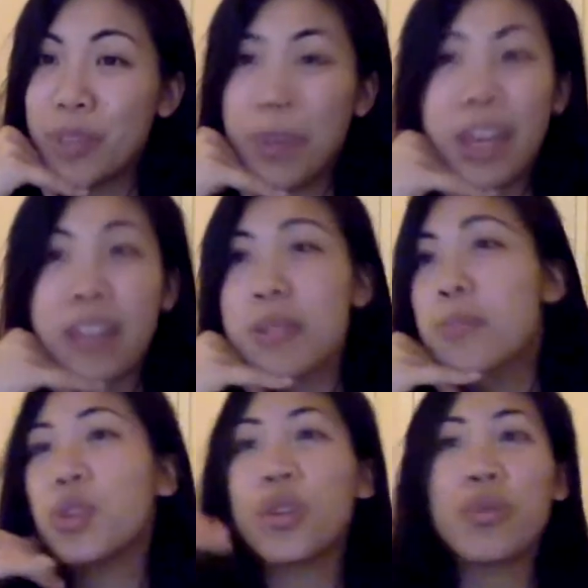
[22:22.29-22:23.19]
Picking
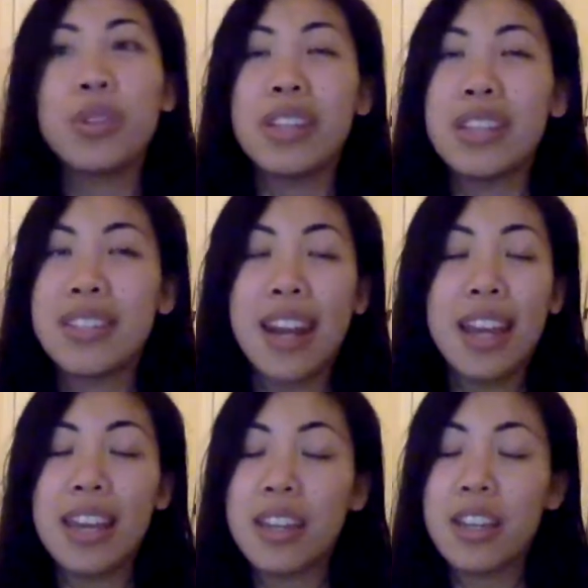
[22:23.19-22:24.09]
some sort of release that
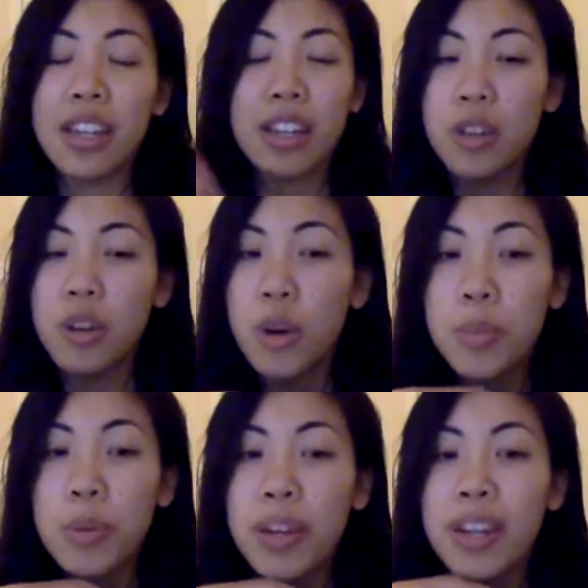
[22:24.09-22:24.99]
I can
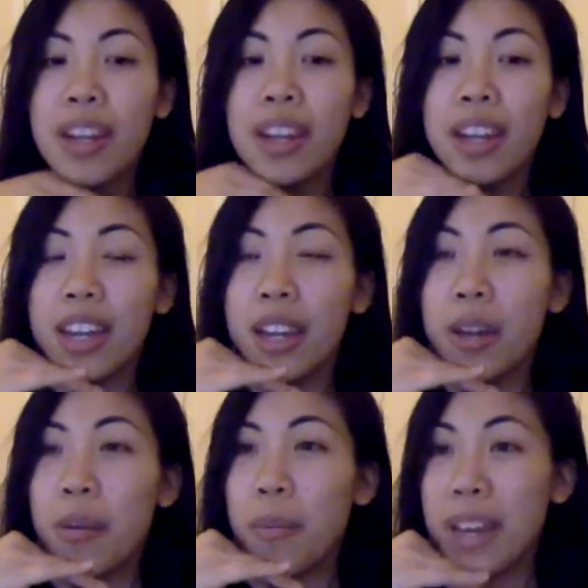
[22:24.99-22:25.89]
incorporate in
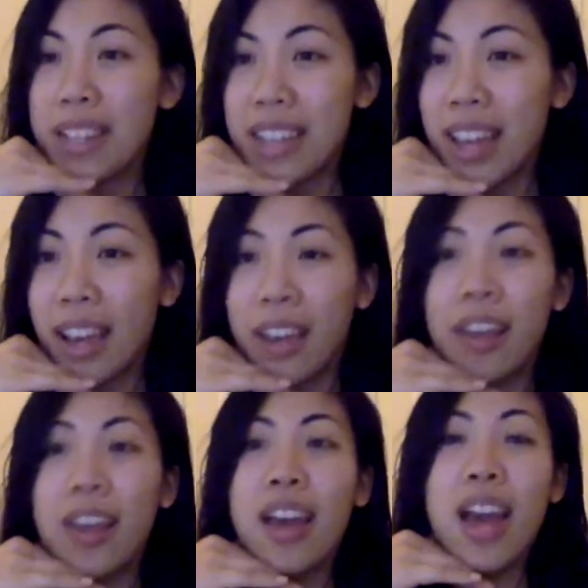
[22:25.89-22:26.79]
my
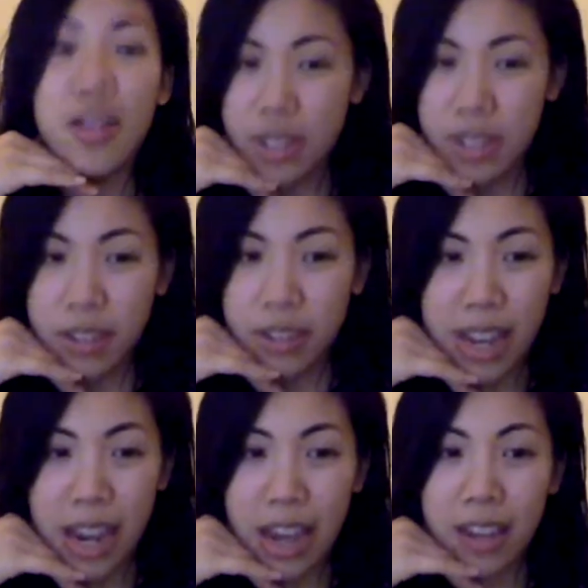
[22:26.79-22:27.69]
day every single
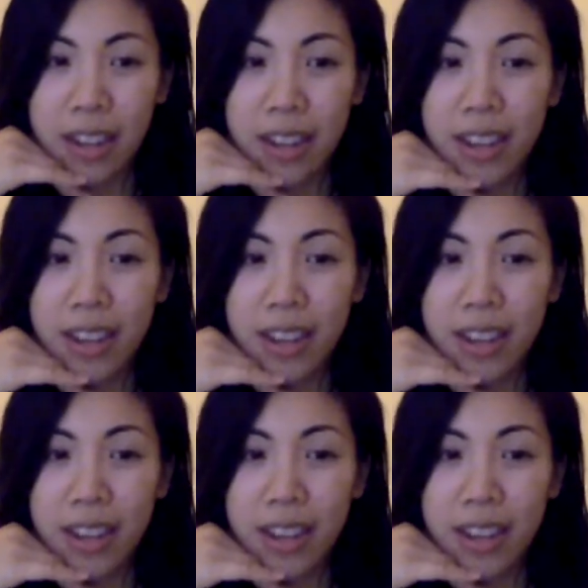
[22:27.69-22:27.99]
day.